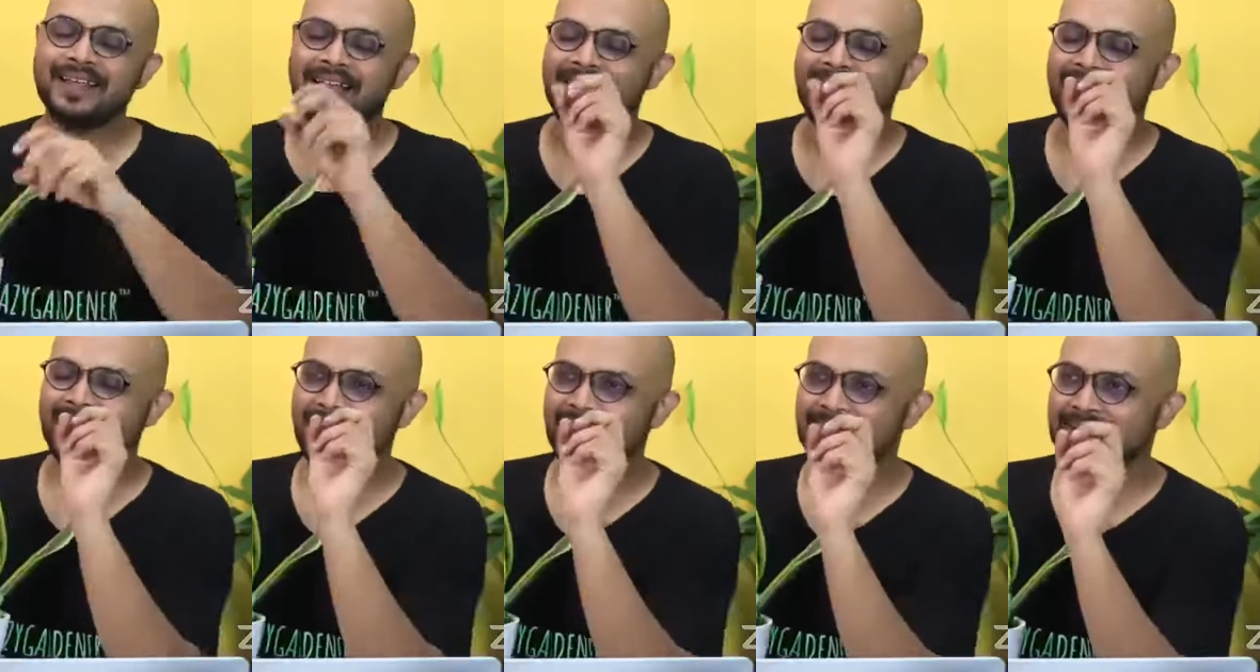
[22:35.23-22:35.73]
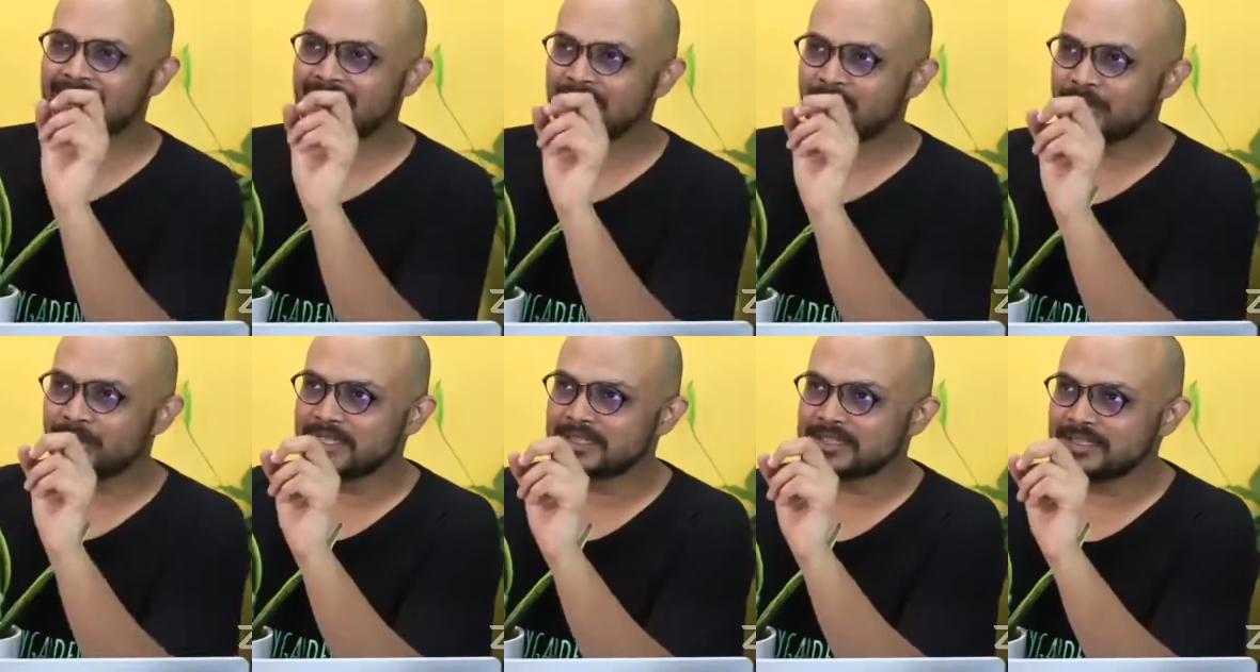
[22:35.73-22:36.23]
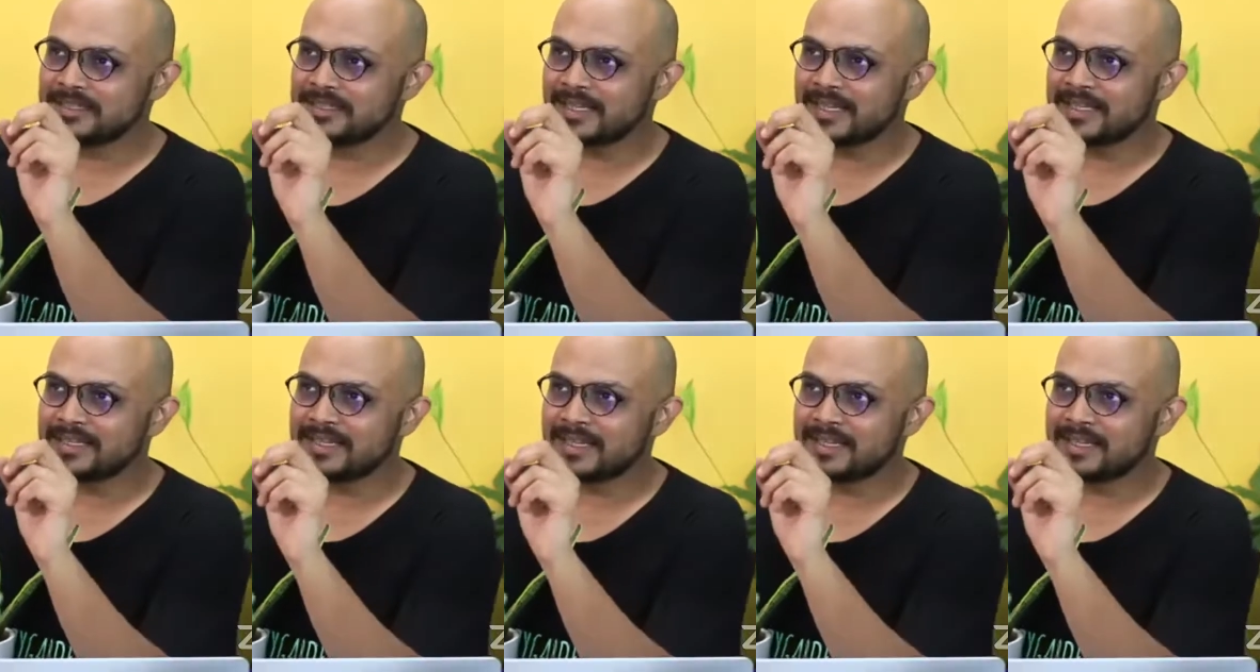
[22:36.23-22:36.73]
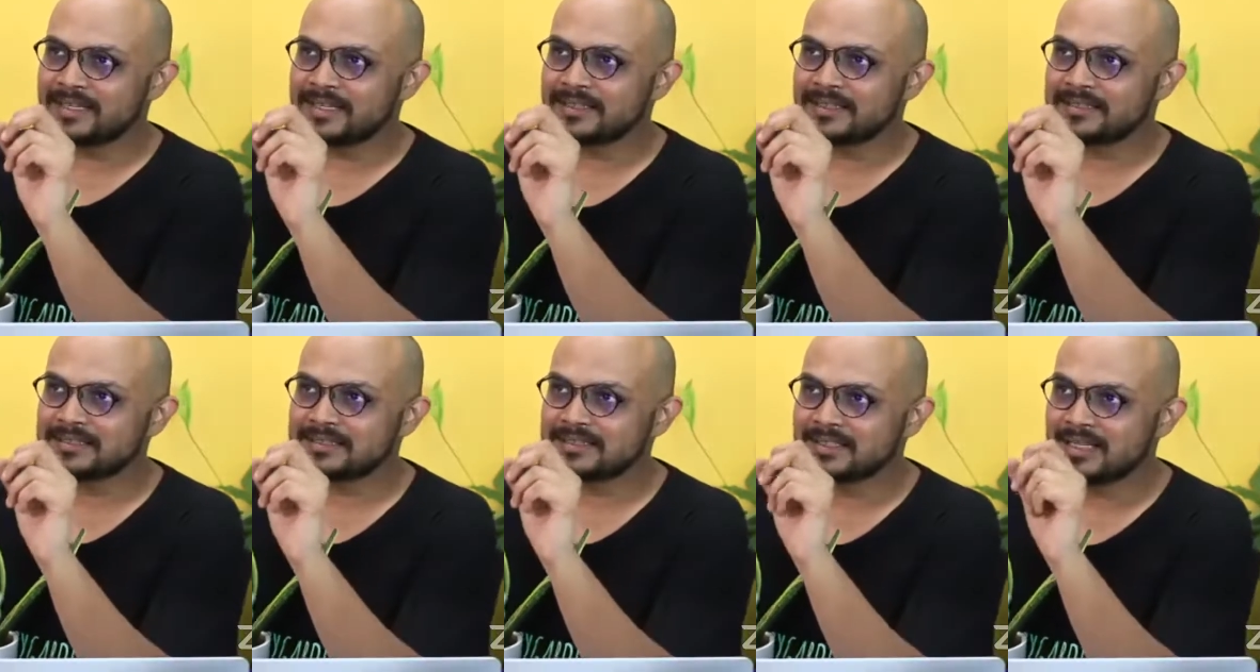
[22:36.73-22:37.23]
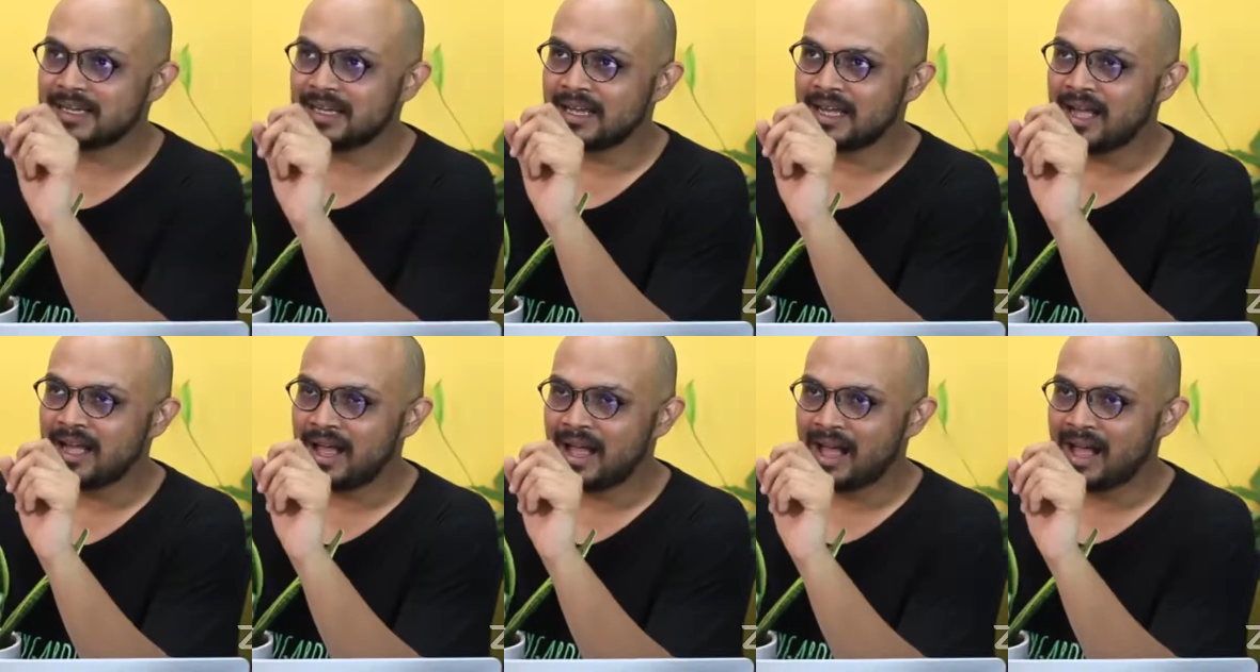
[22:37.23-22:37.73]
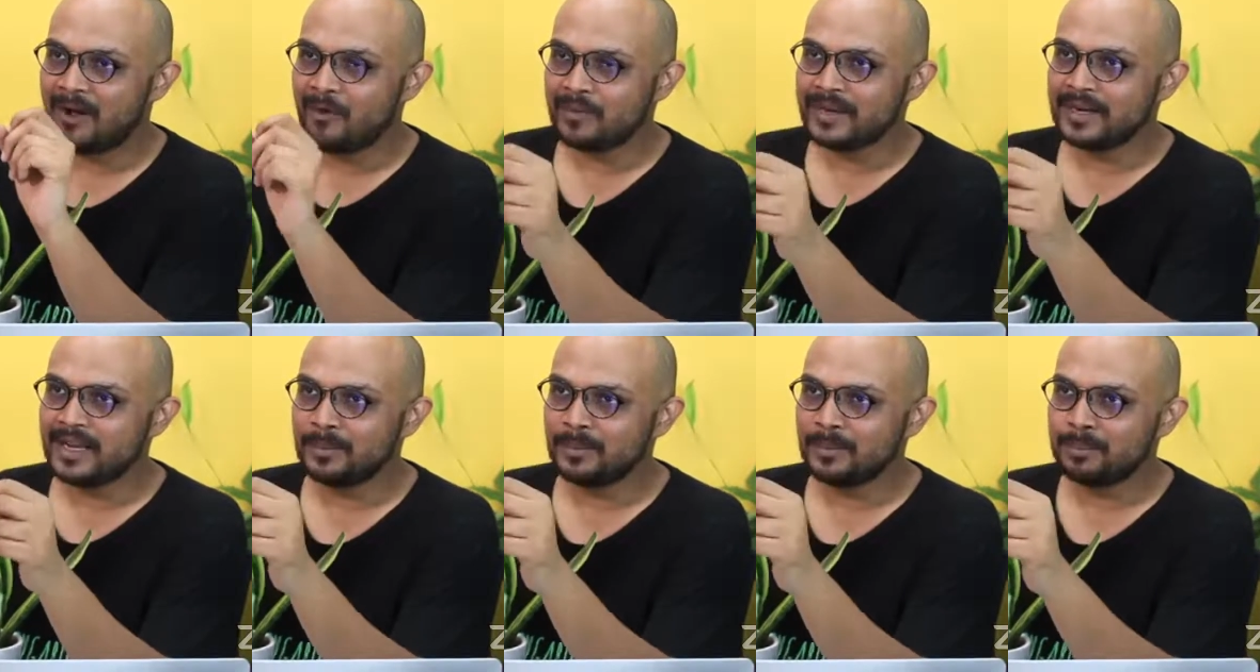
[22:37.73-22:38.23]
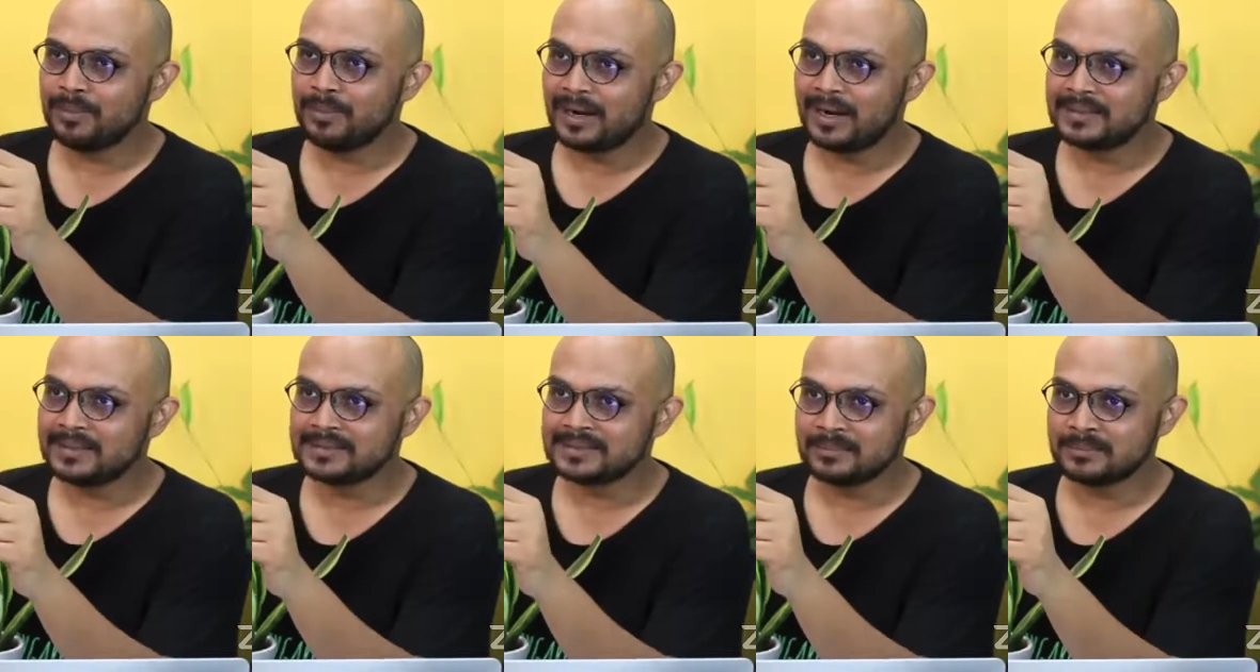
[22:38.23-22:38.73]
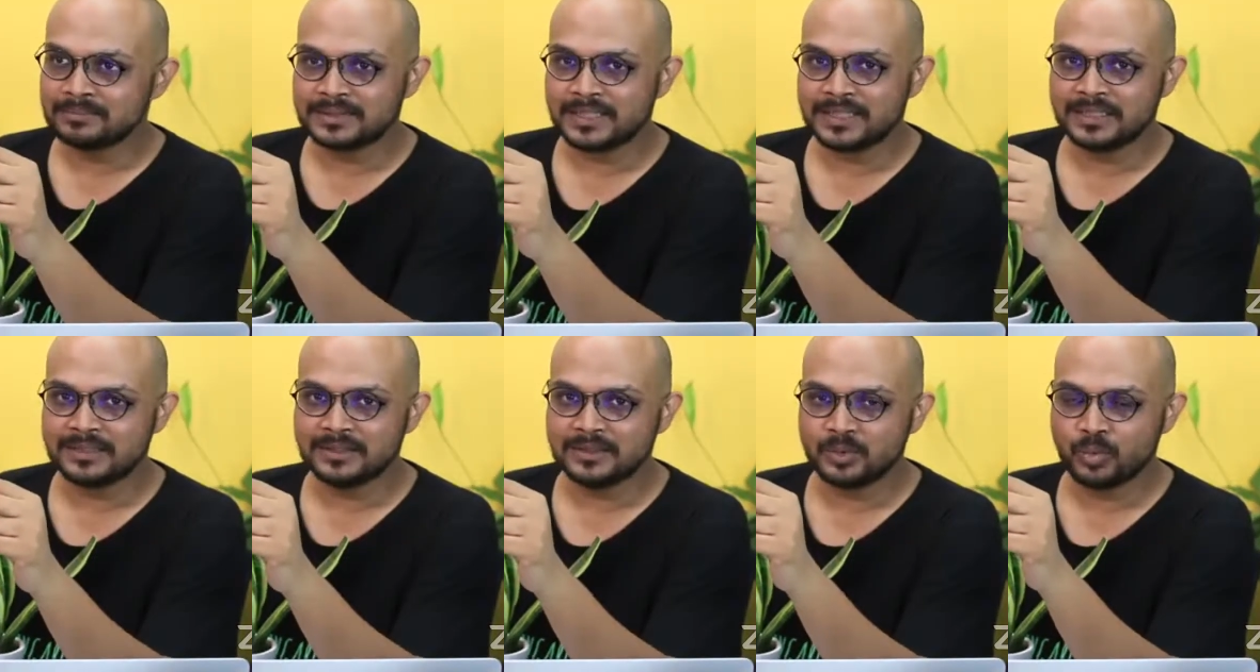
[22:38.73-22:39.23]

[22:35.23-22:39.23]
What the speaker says: another question that I get is, how can I plant something